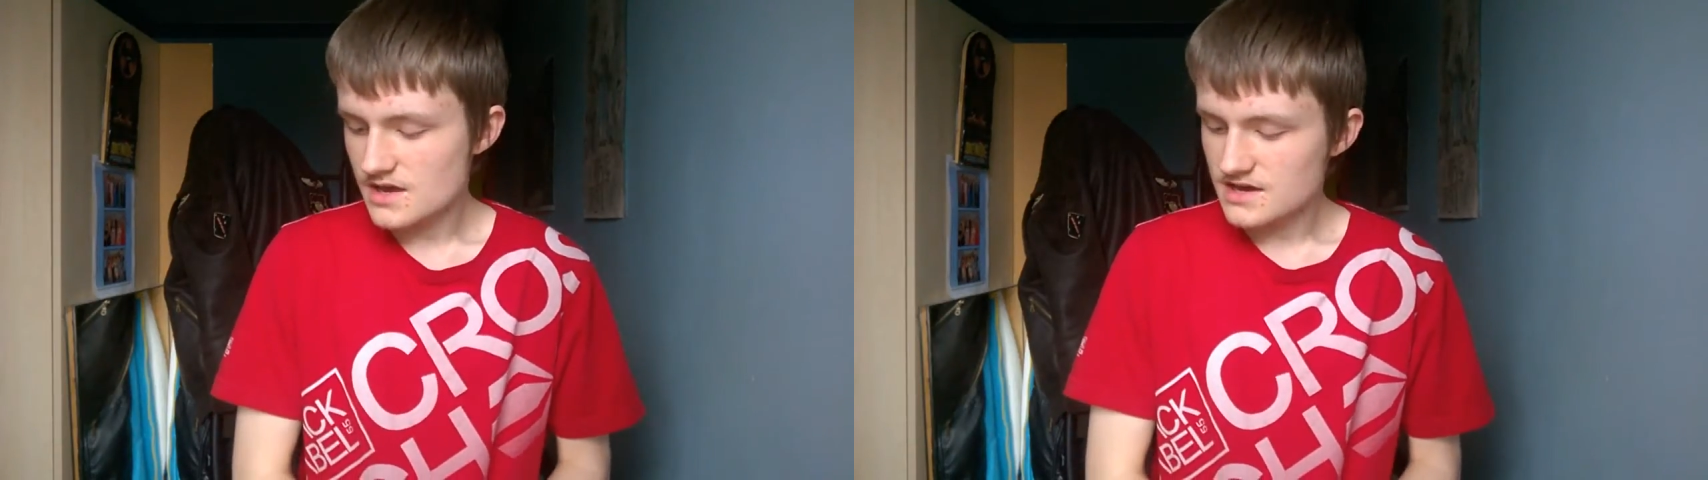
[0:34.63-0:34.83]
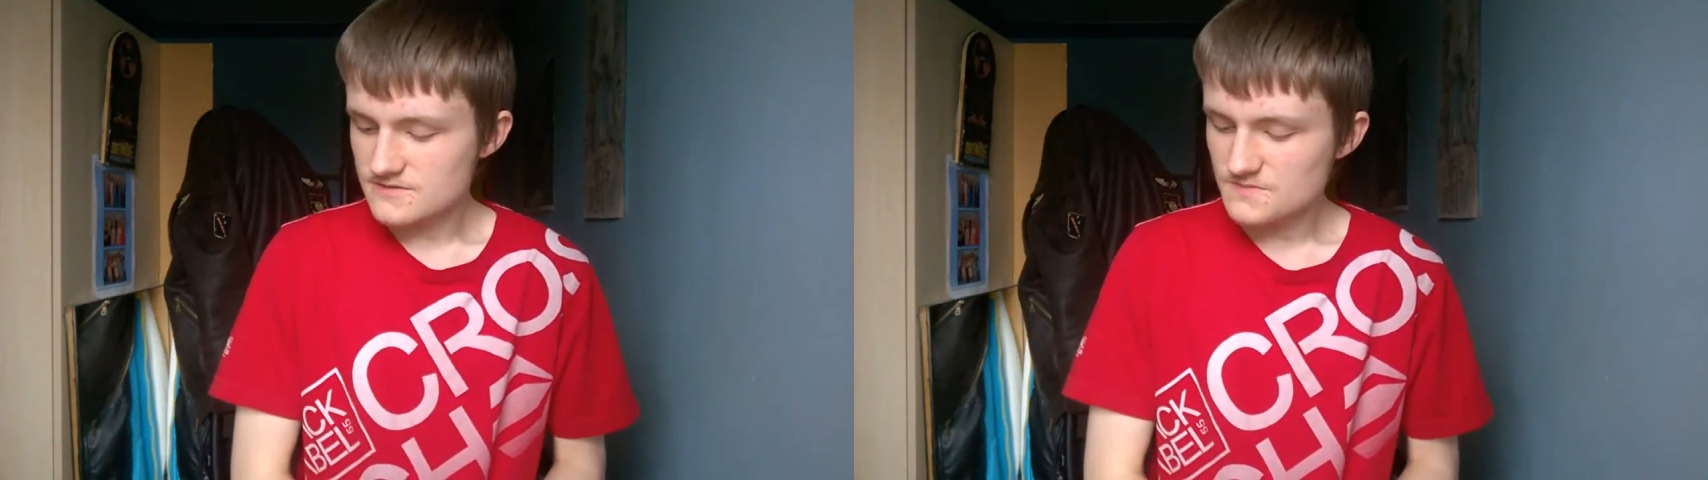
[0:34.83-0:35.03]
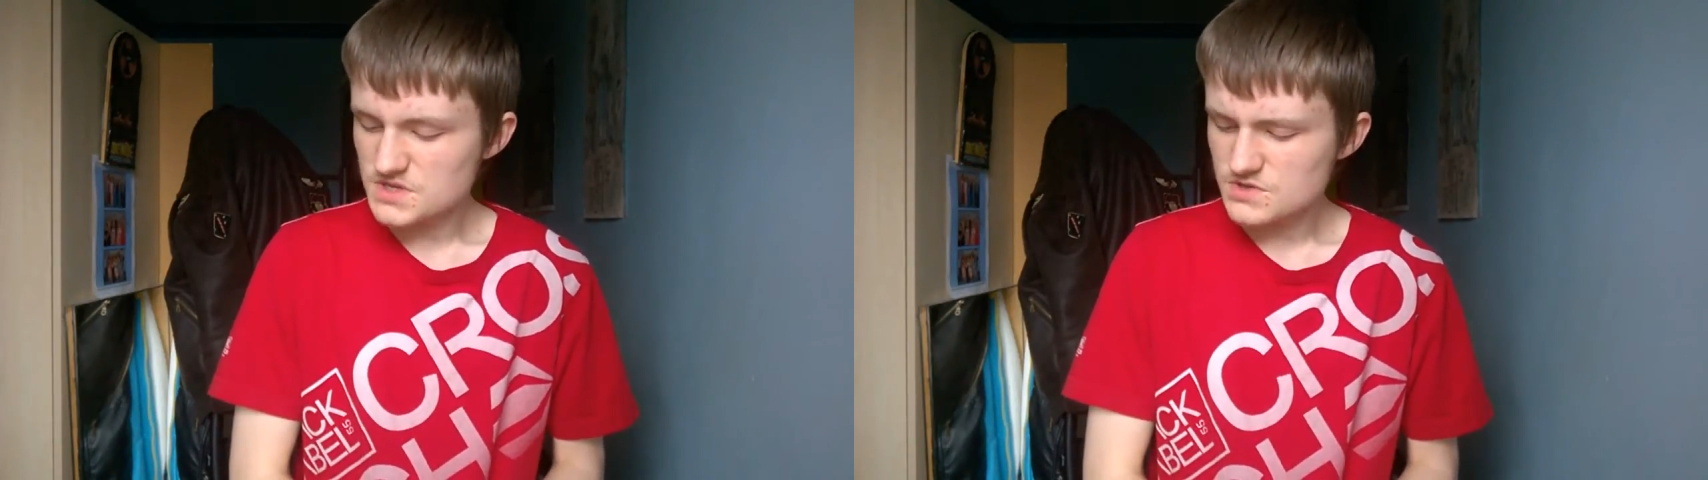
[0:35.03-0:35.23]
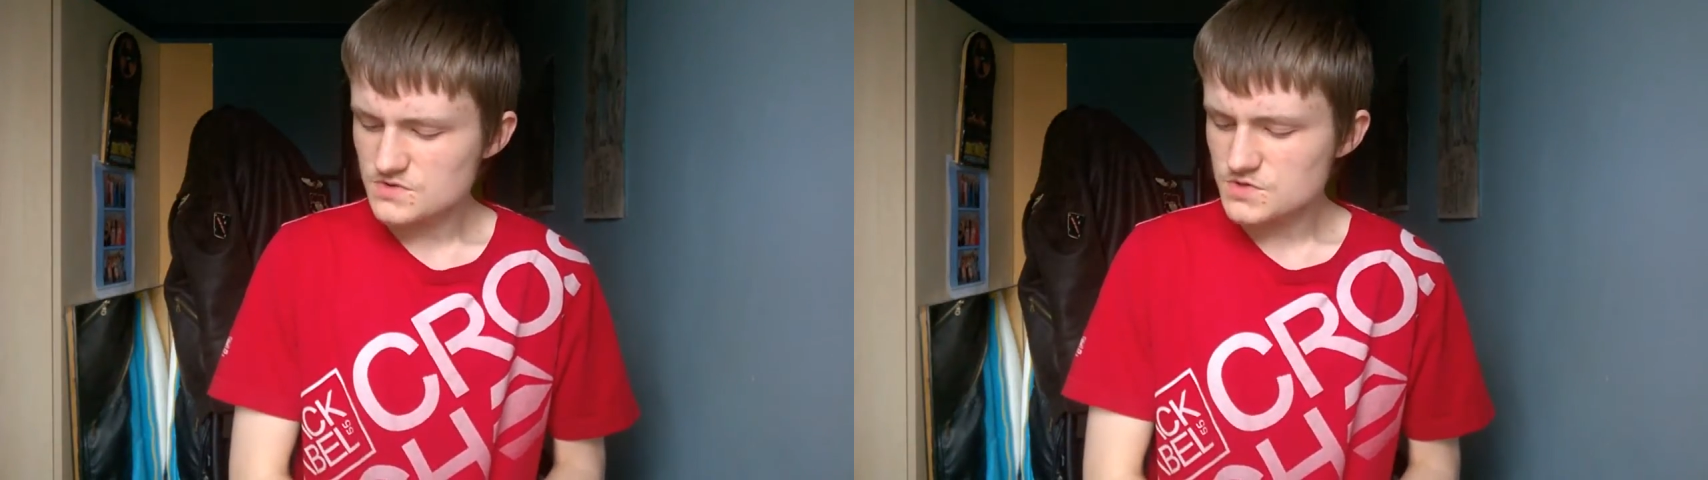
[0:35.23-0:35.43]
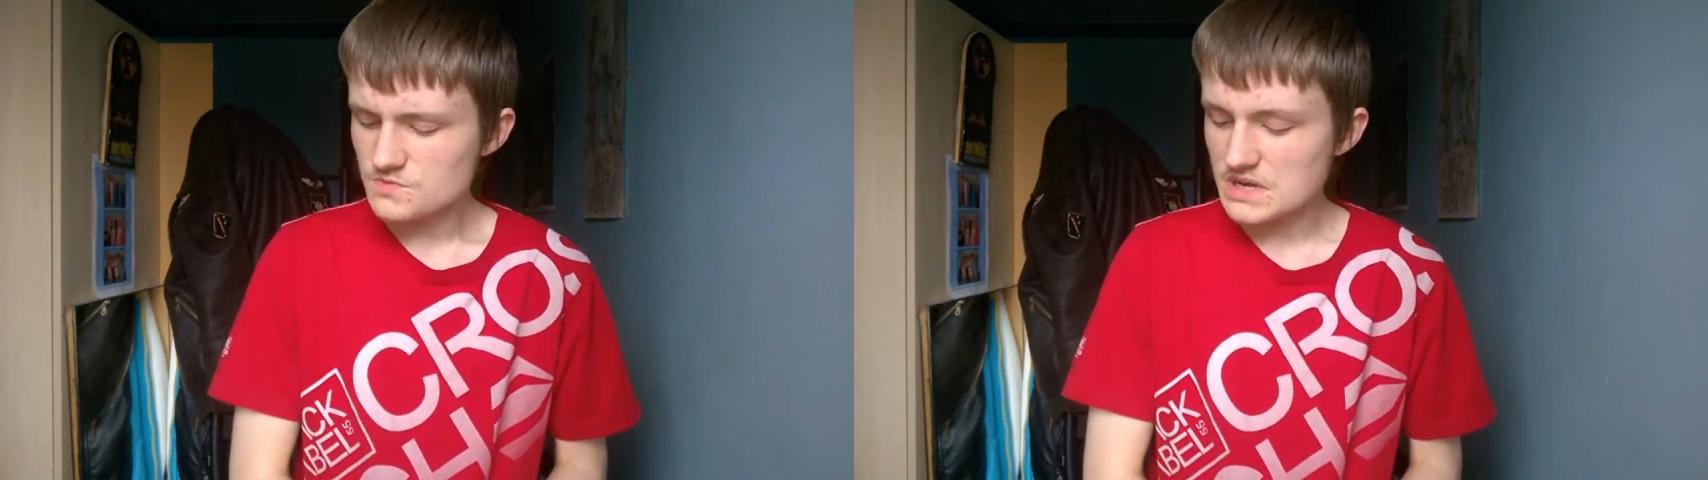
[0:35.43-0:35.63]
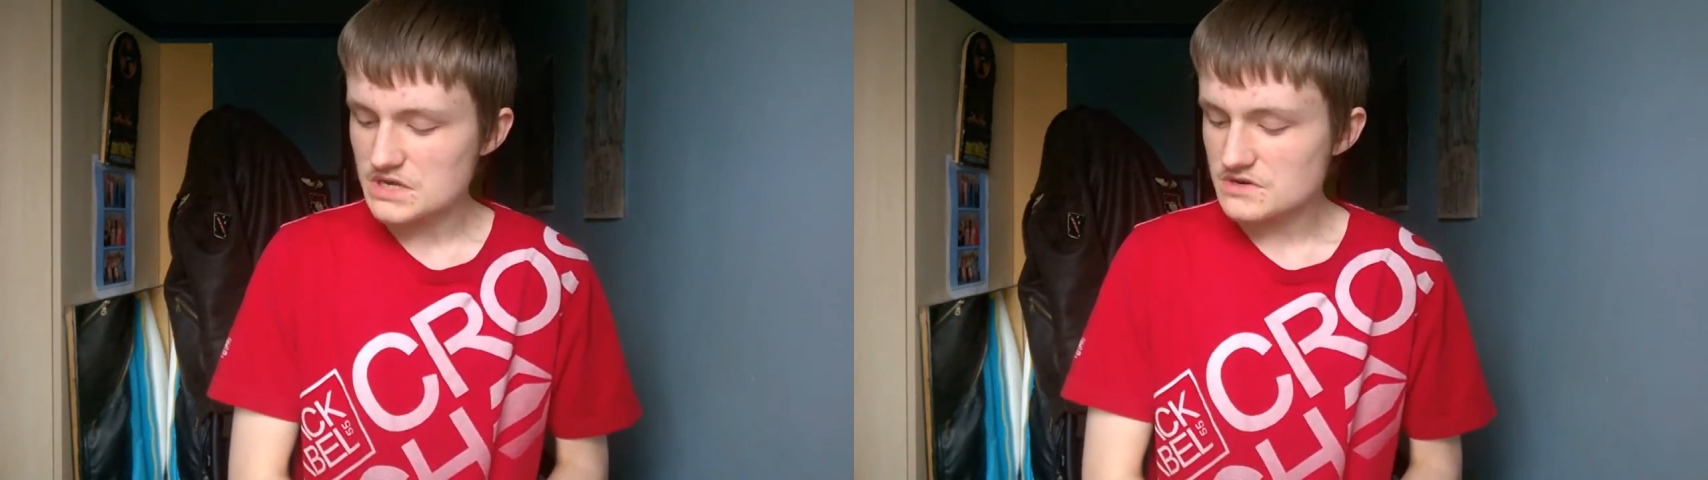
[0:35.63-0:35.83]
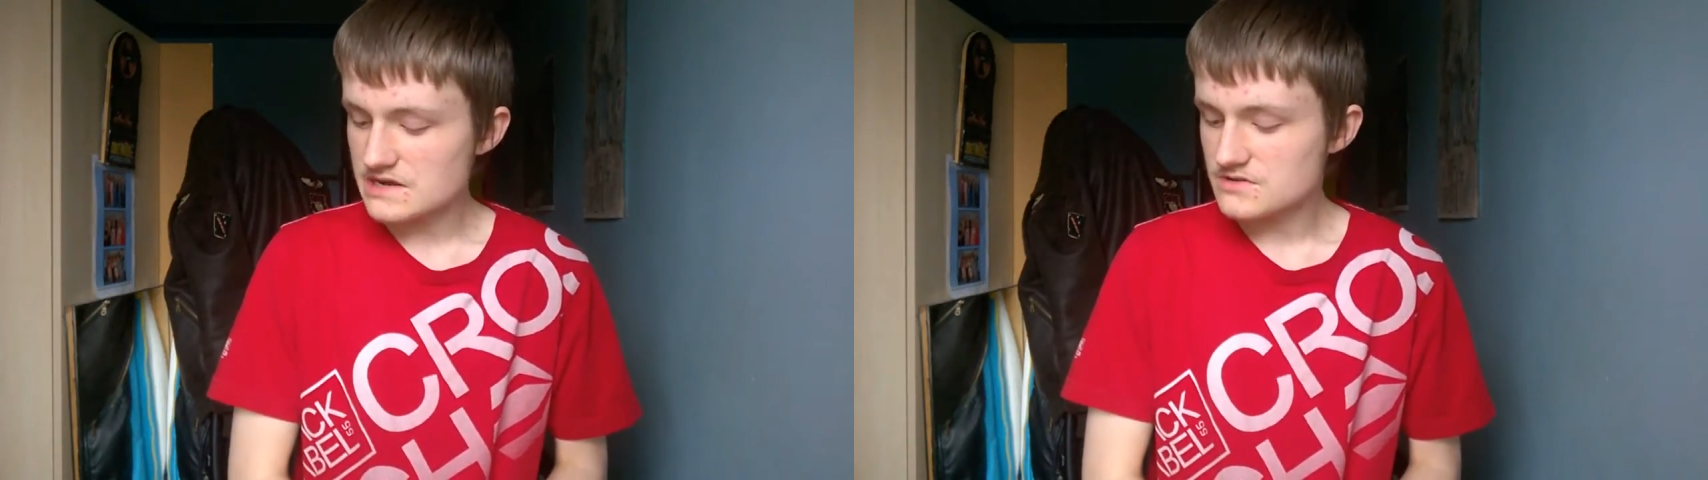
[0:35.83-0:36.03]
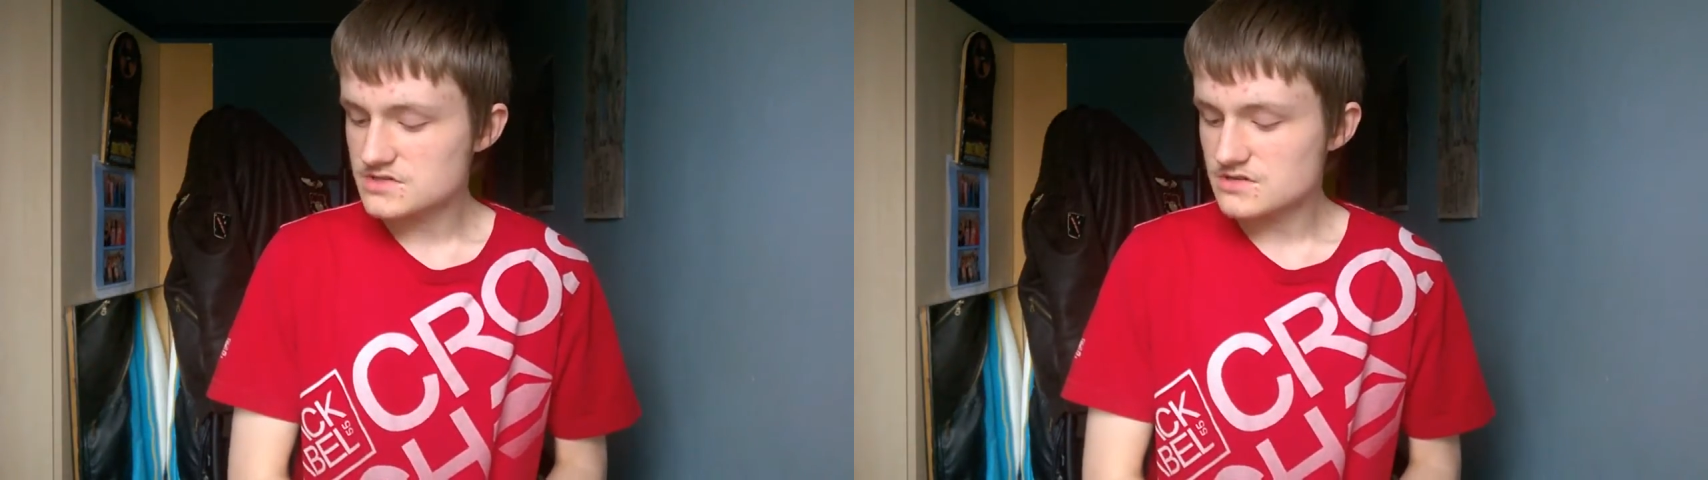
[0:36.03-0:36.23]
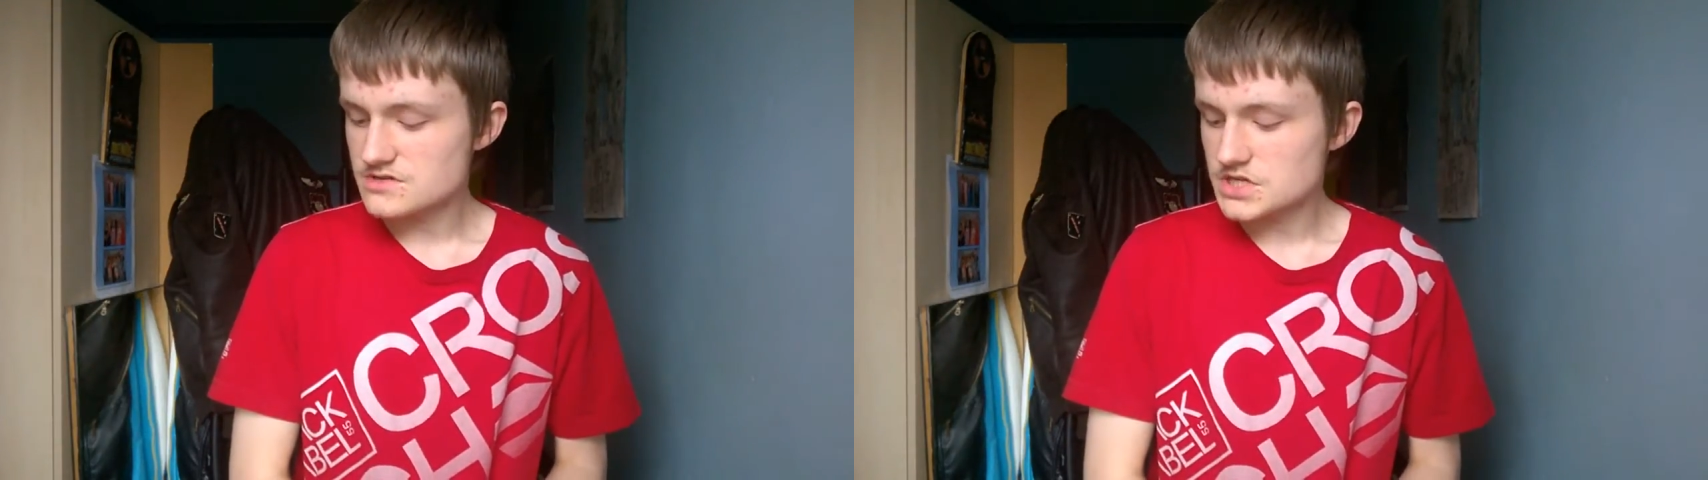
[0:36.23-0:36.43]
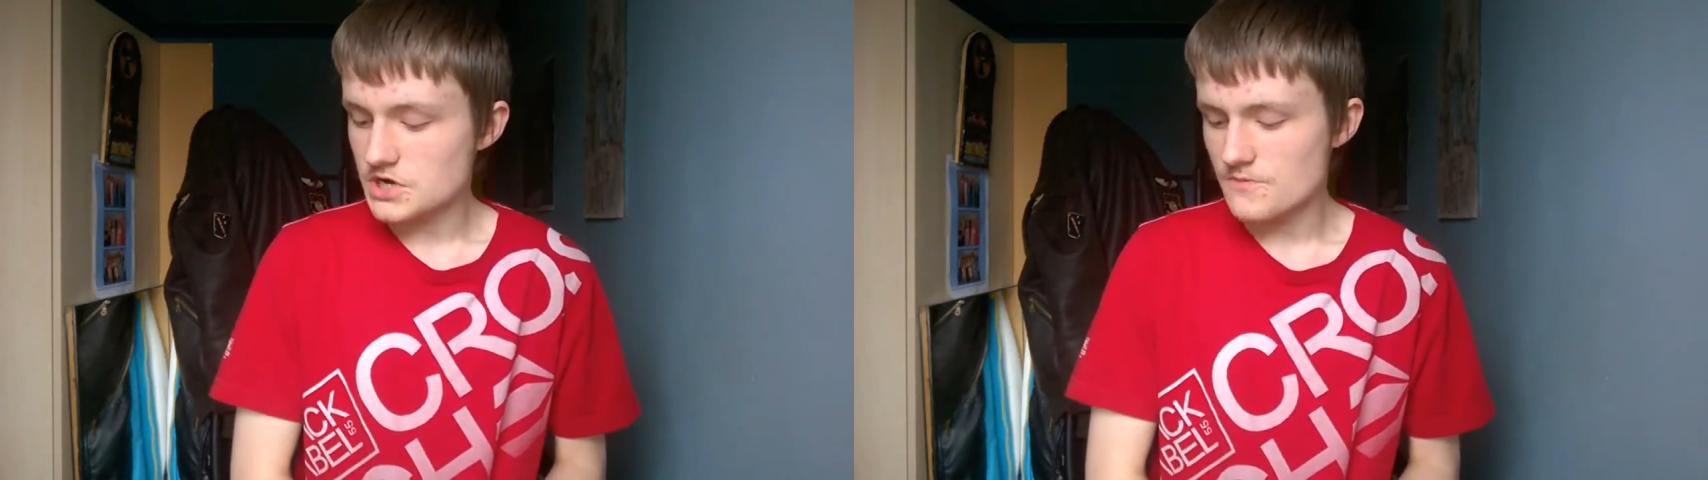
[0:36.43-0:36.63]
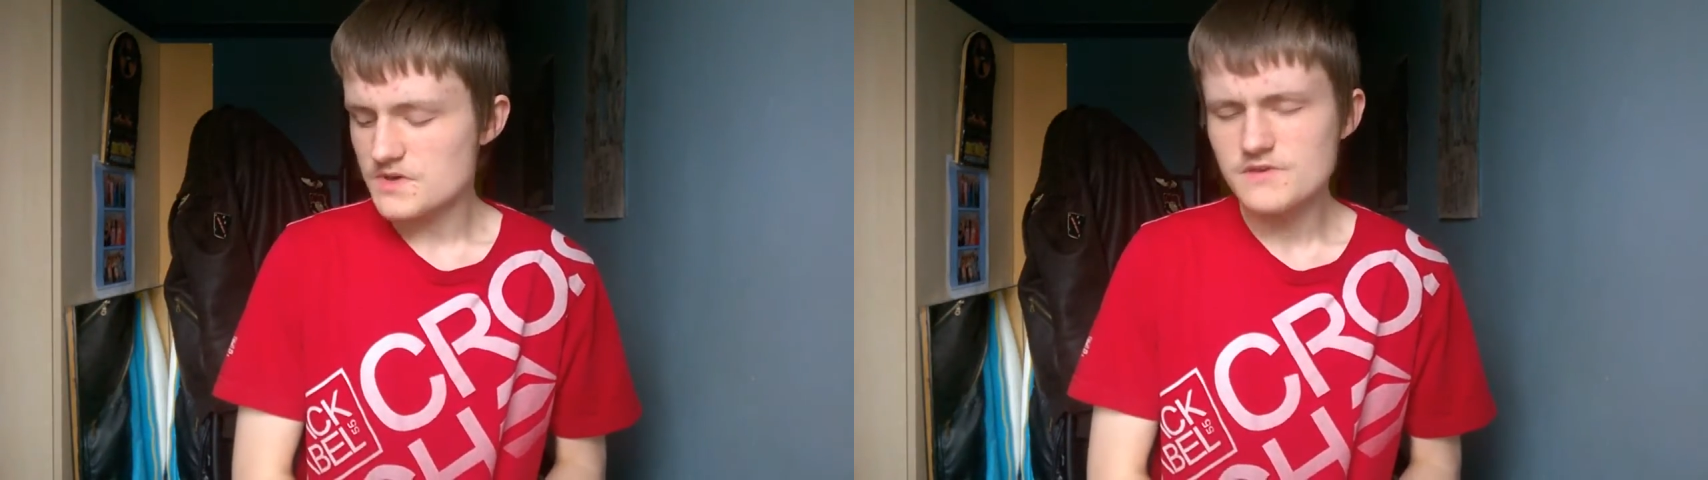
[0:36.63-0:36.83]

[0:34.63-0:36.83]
and it's not so bad on how it turned out,